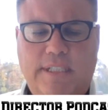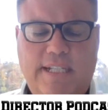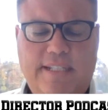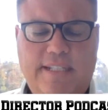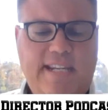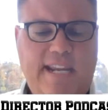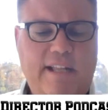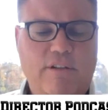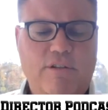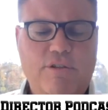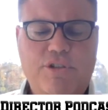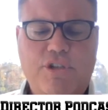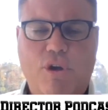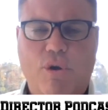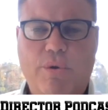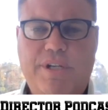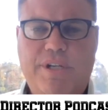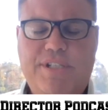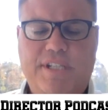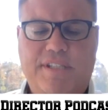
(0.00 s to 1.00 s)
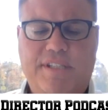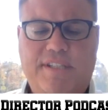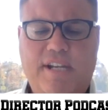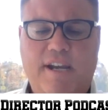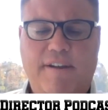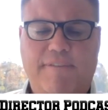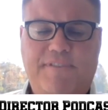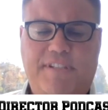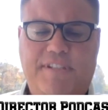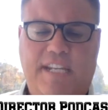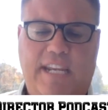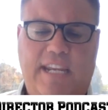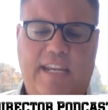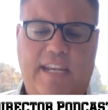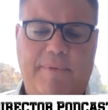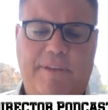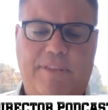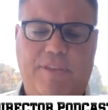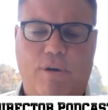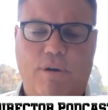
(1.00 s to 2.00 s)
Taylor's always a tough team,
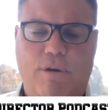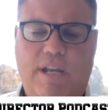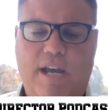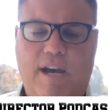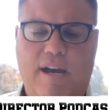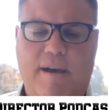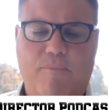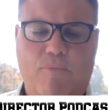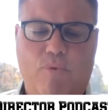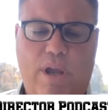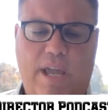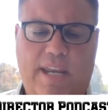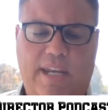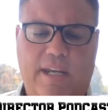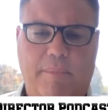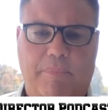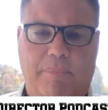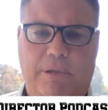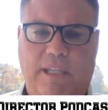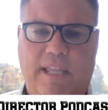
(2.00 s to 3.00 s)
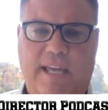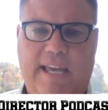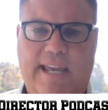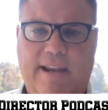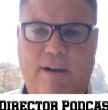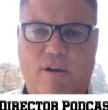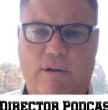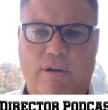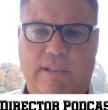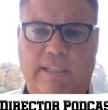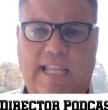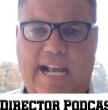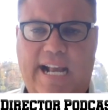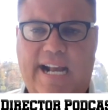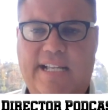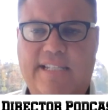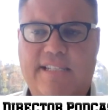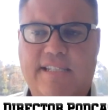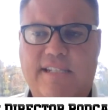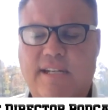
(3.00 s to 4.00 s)
and they'll come ready to play. Our
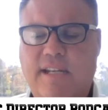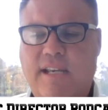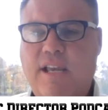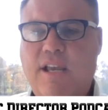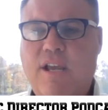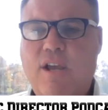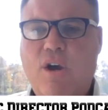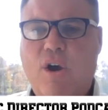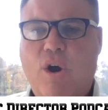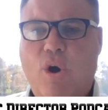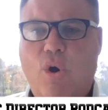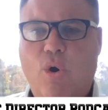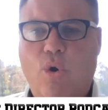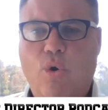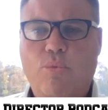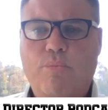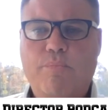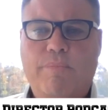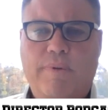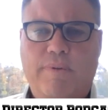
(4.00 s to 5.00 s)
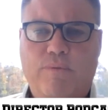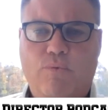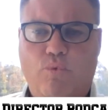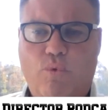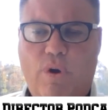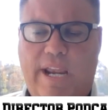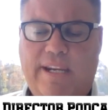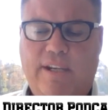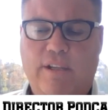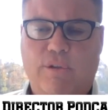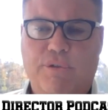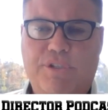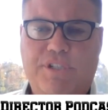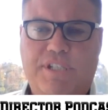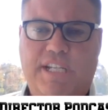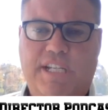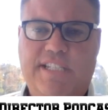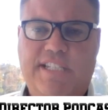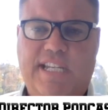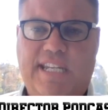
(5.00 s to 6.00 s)
last home regular
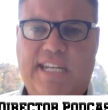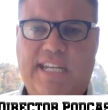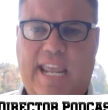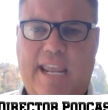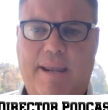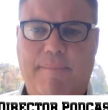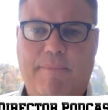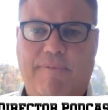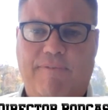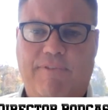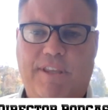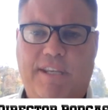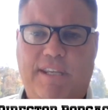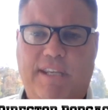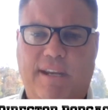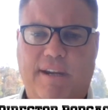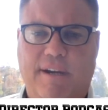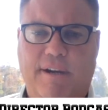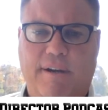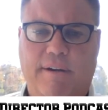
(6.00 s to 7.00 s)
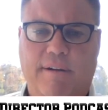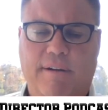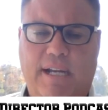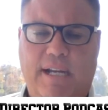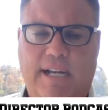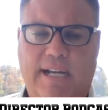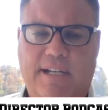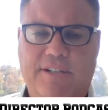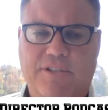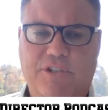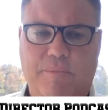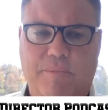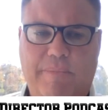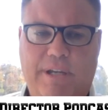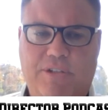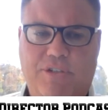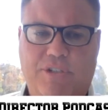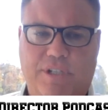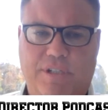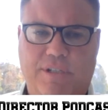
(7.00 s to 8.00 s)
season game of the year, as you
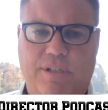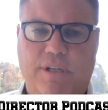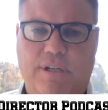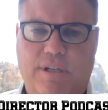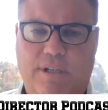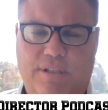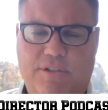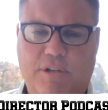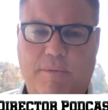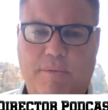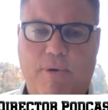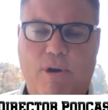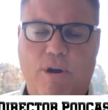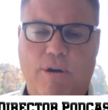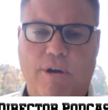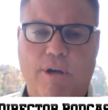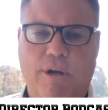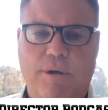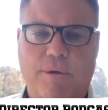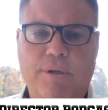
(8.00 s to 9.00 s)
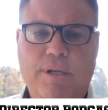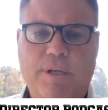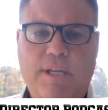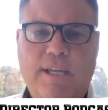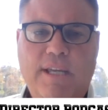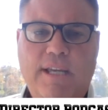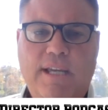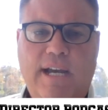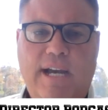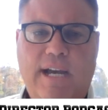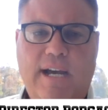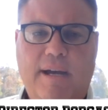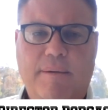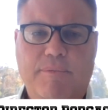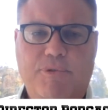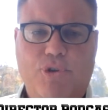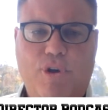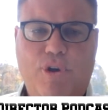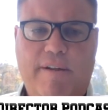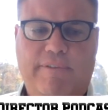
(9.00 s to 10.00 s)
mentioned, tomorrow,
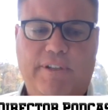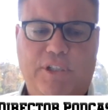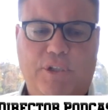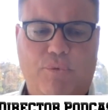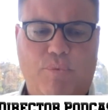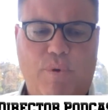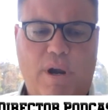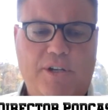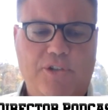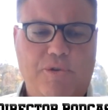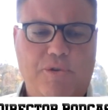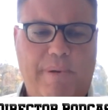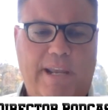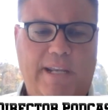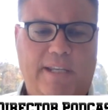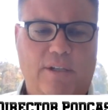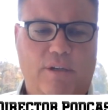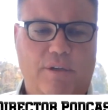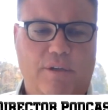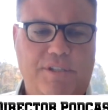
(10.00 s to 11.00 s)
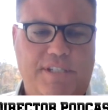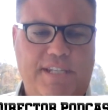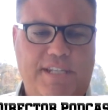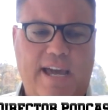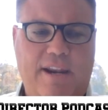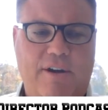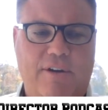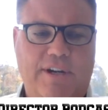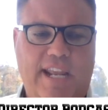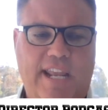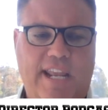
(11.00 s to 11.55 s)
traveling to Roger Bacon on Saturday.